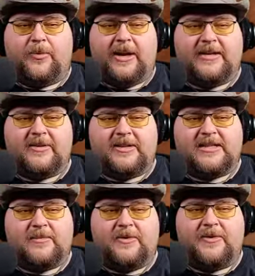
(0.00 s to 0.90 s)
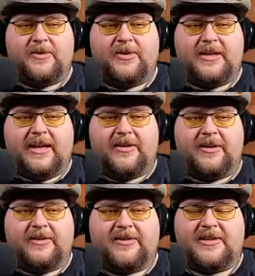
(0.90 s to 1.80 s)
break during summer doing the
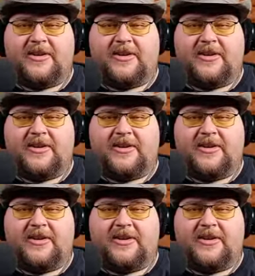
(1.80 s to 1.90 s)
downhills